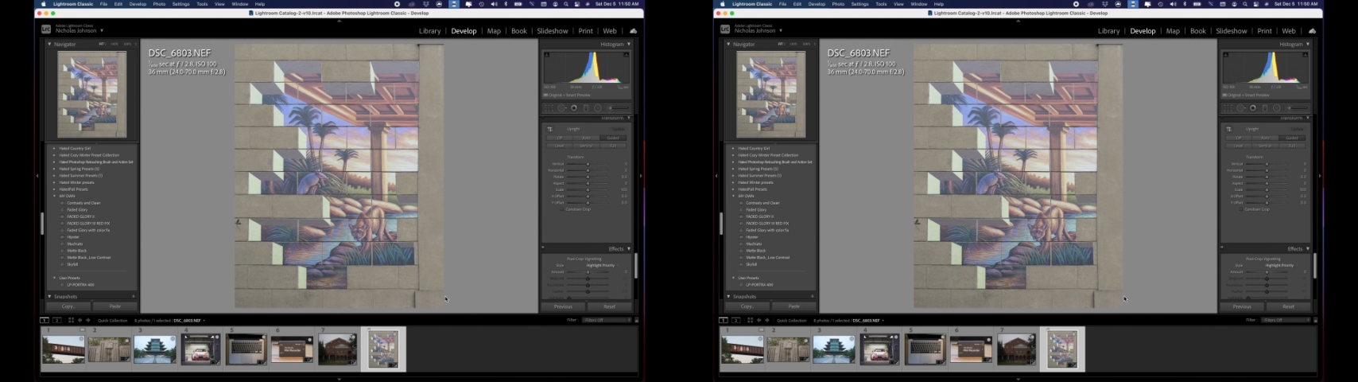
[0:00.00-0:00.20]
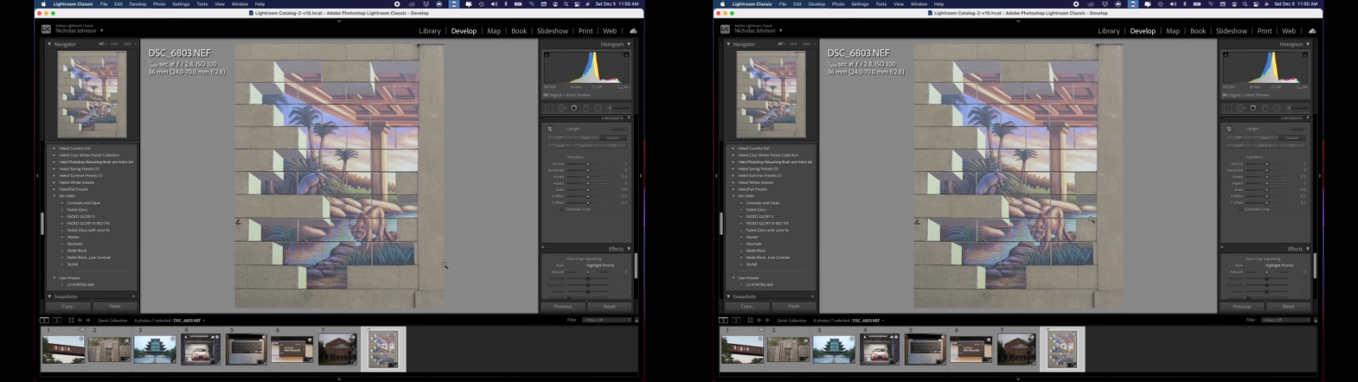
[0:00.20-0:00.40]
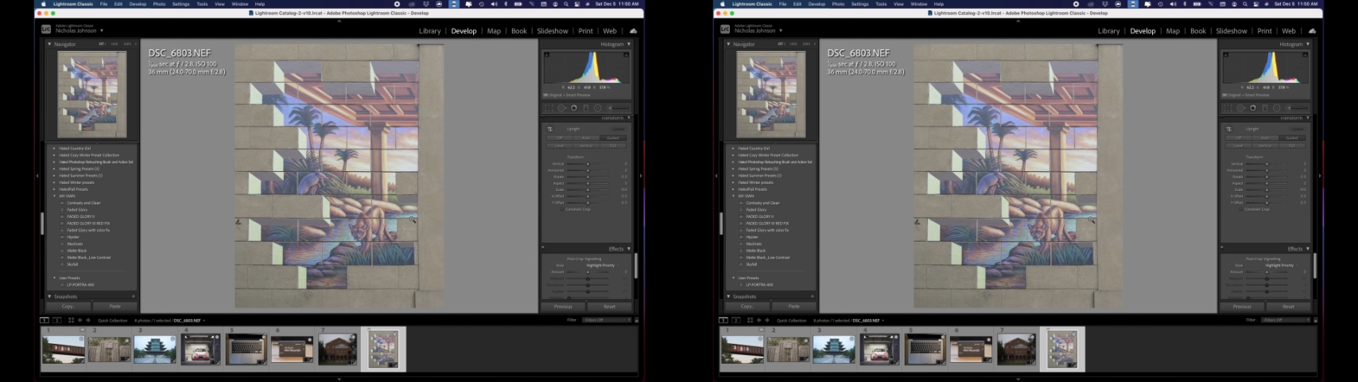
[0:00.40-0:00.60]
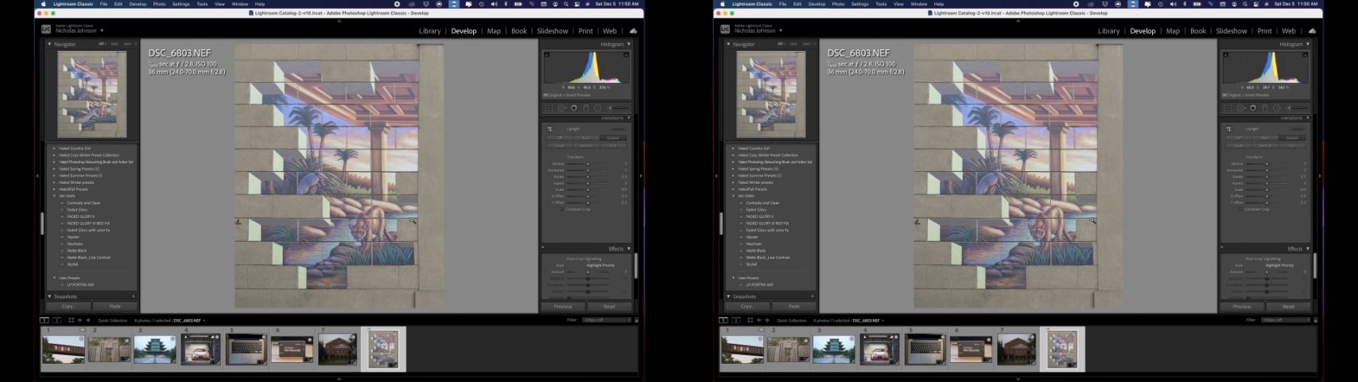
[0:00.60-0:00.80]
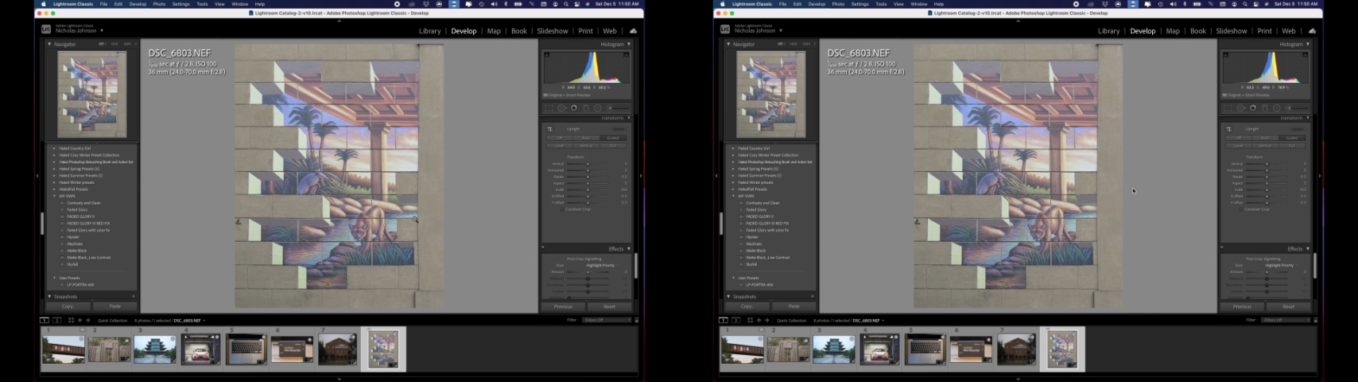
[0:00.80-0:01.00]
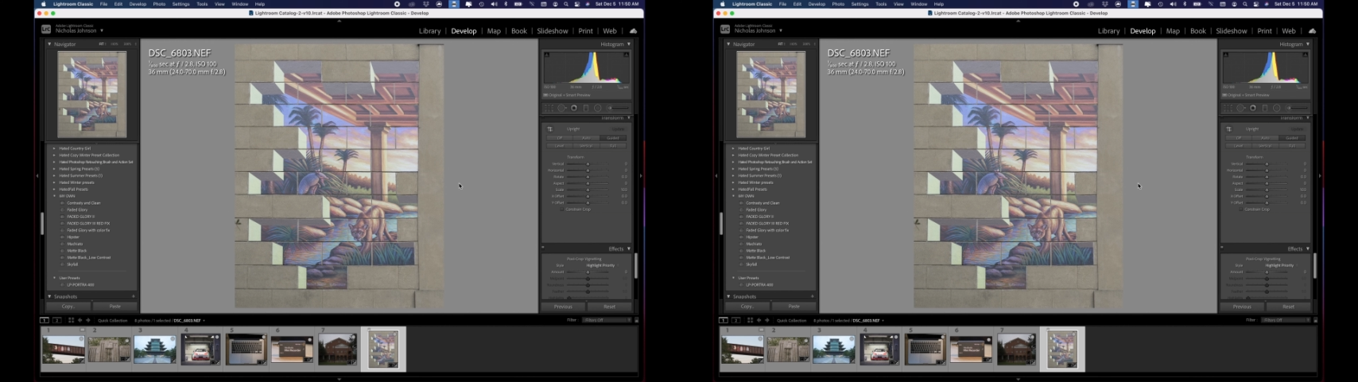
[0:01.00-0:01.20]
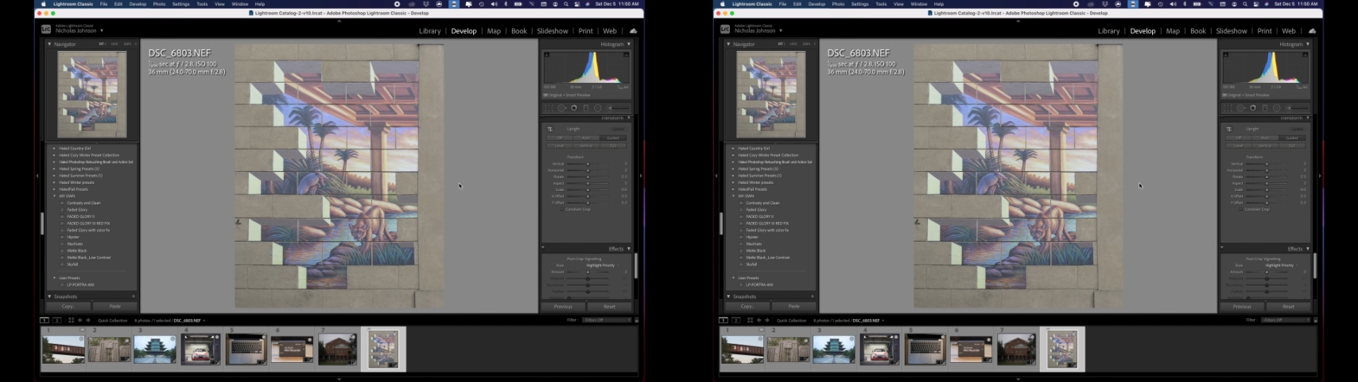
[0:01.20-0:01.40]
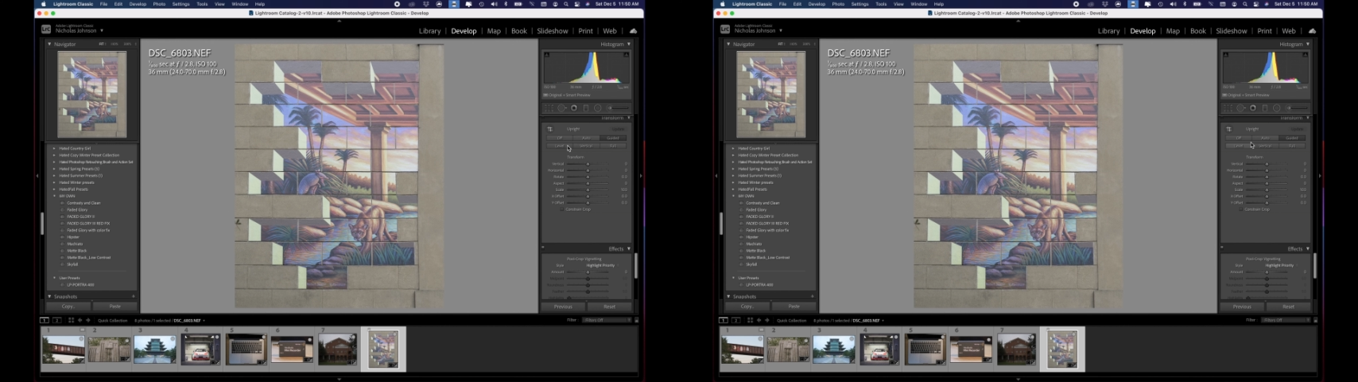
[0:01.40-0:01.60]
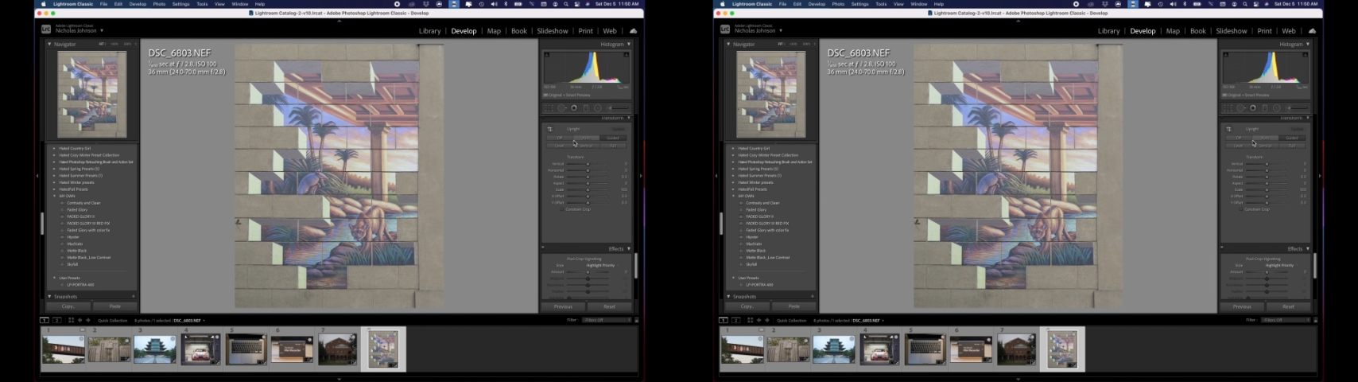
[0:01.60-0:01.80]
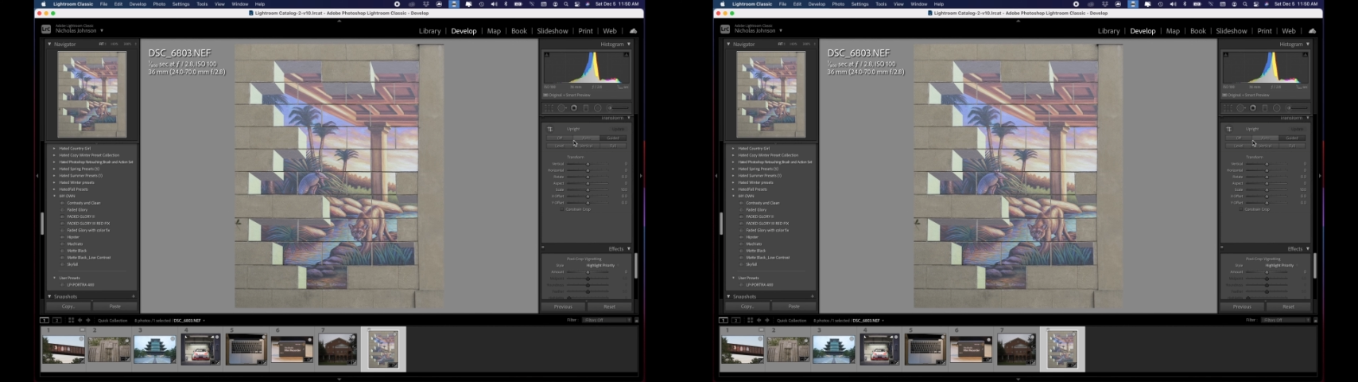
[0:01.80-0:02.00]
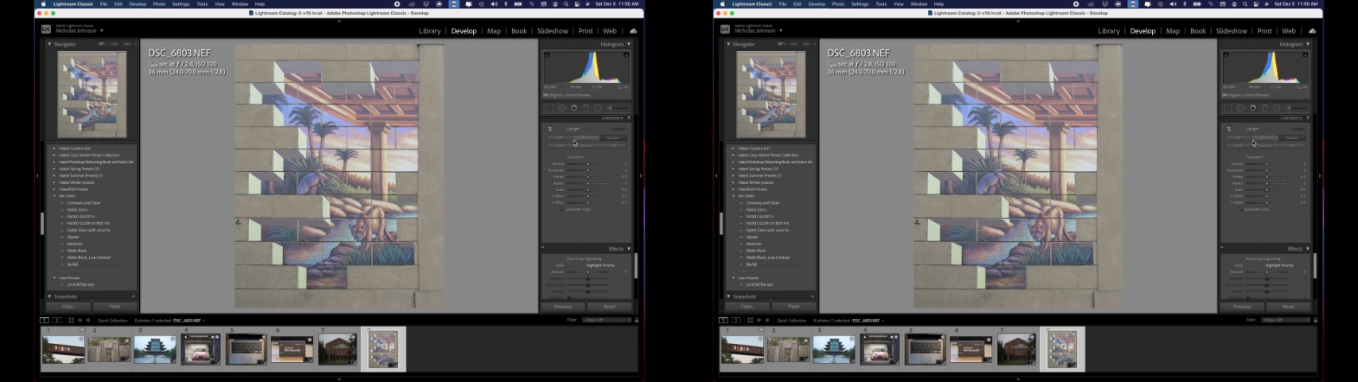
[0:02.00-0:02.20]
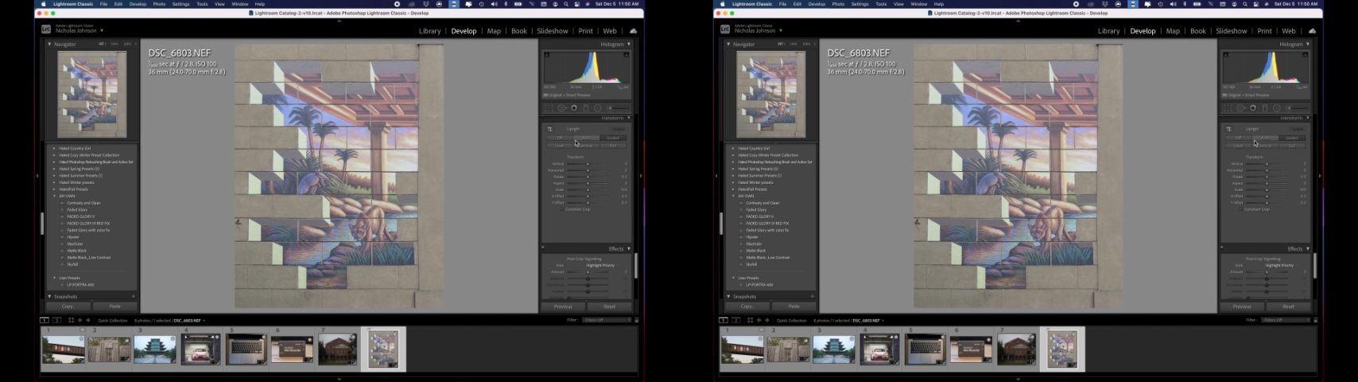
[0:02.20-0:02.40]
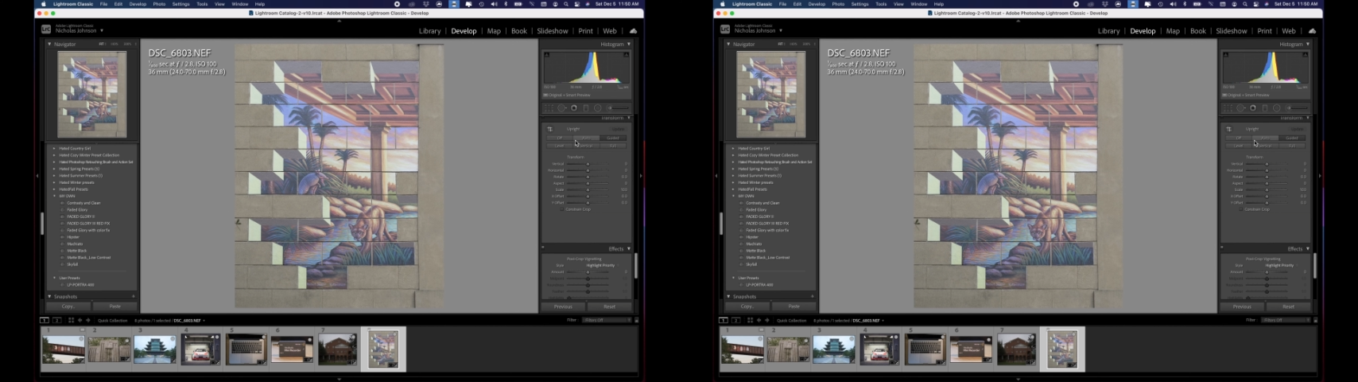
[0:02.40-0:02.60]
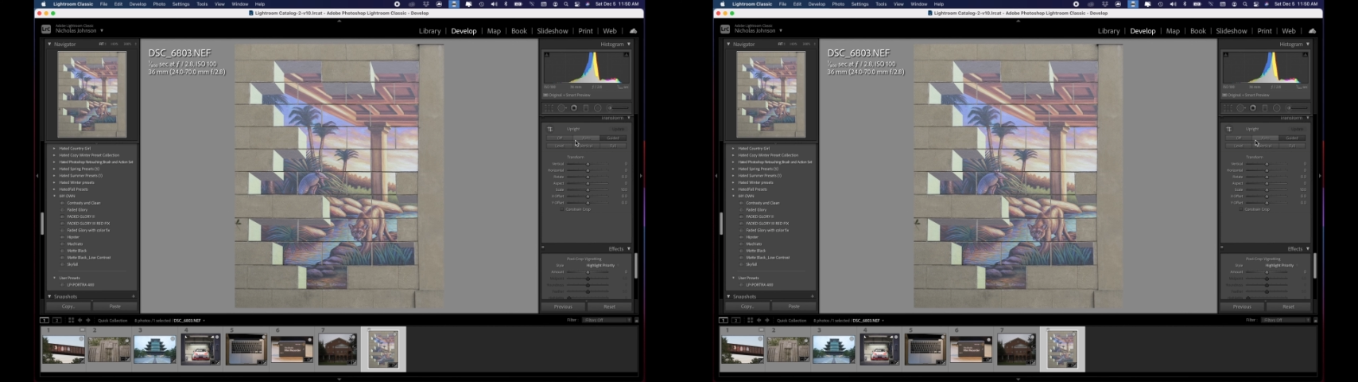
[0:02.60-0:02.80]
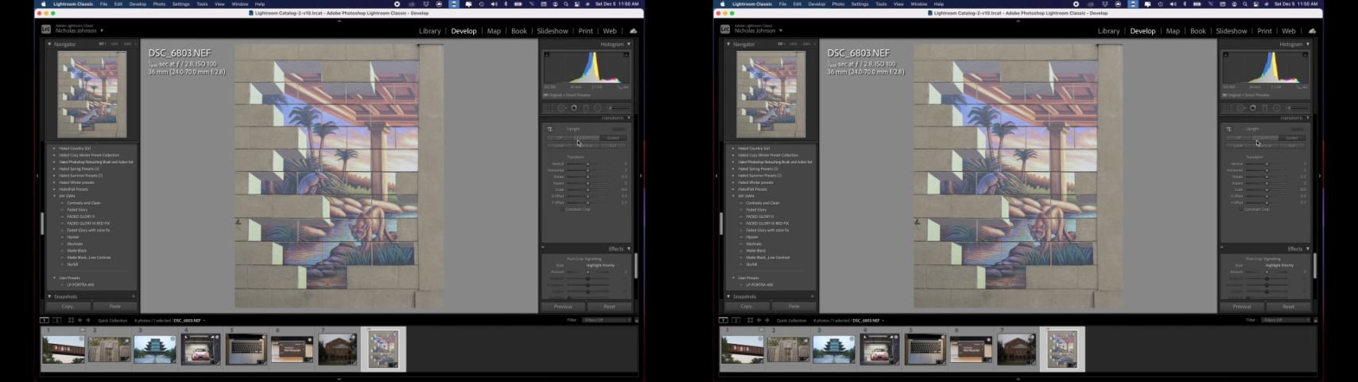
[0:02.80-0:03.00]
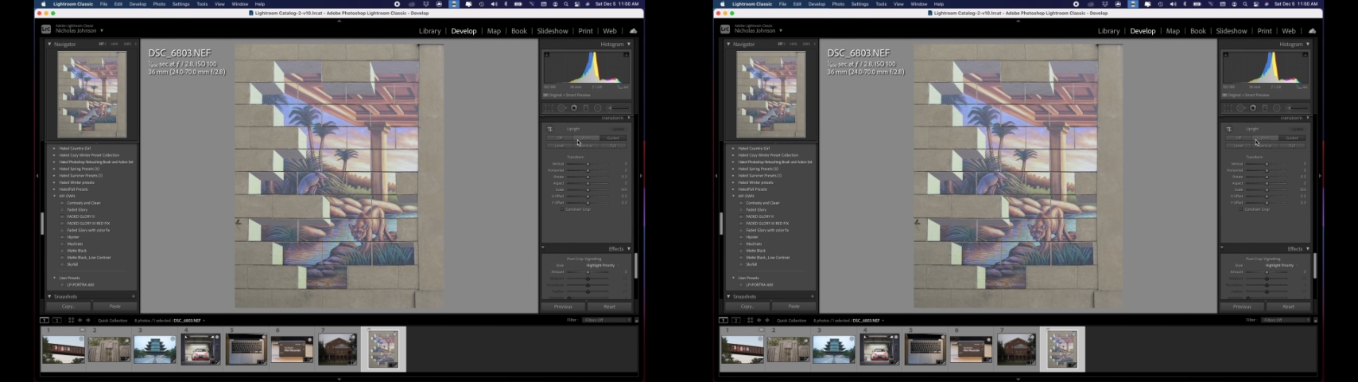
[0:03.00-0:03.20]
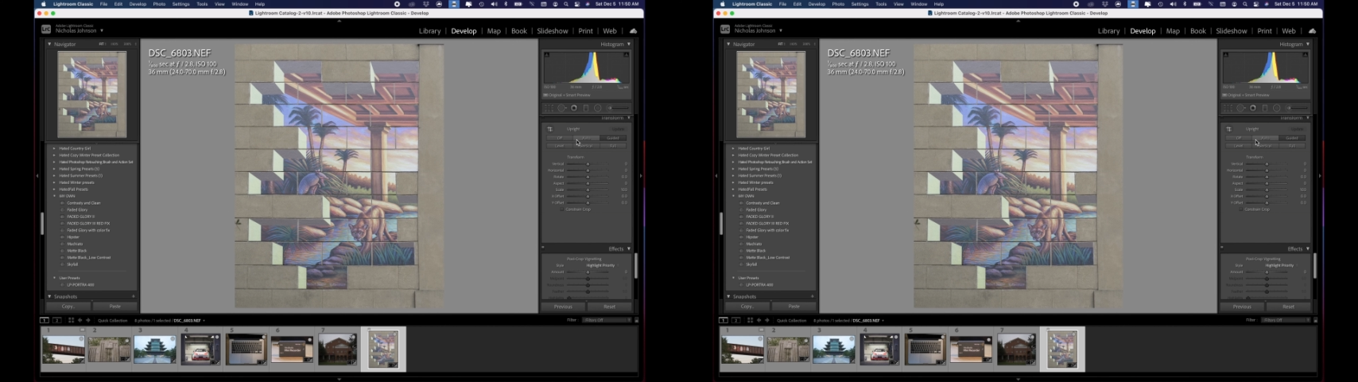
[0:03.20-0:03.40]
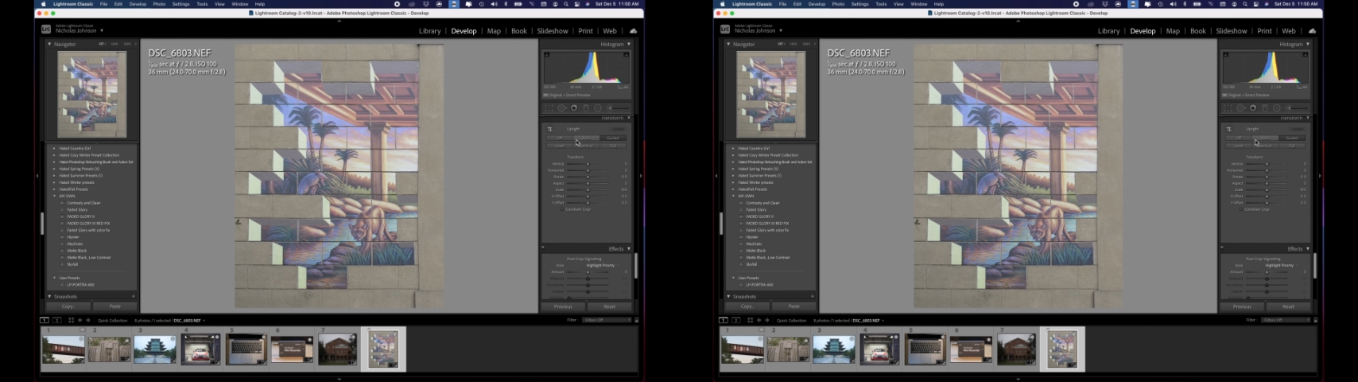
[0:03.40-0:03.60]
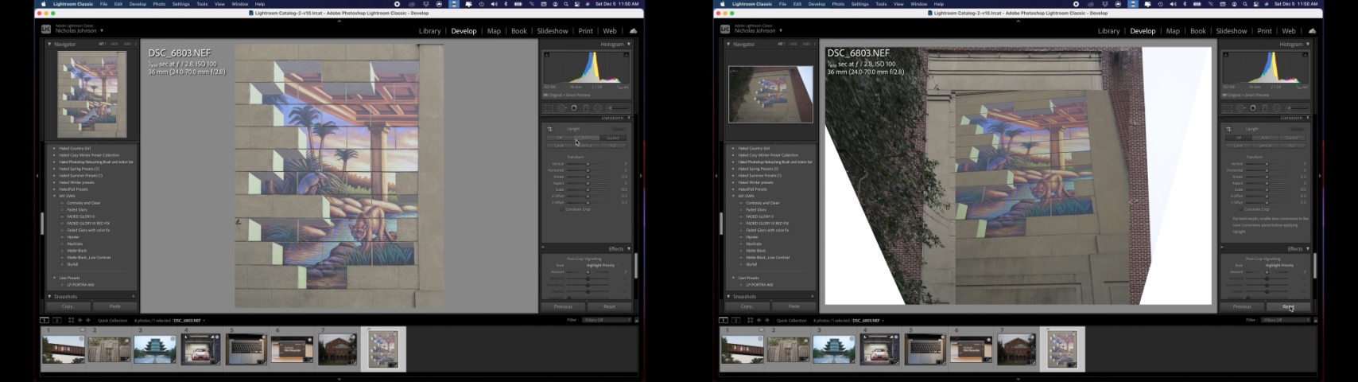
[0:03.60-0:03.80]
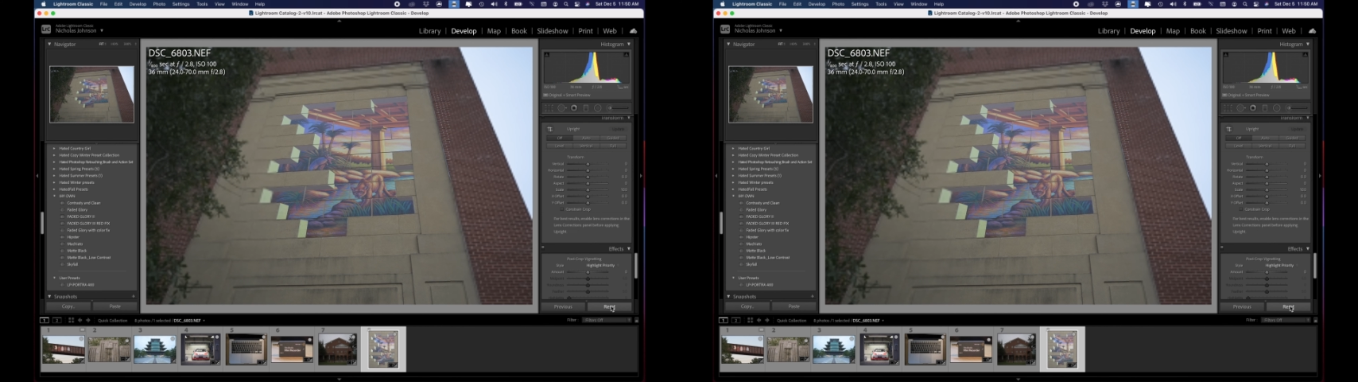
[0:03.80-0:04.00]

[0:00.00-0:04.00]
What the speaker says: Nobody's mouth can be seen.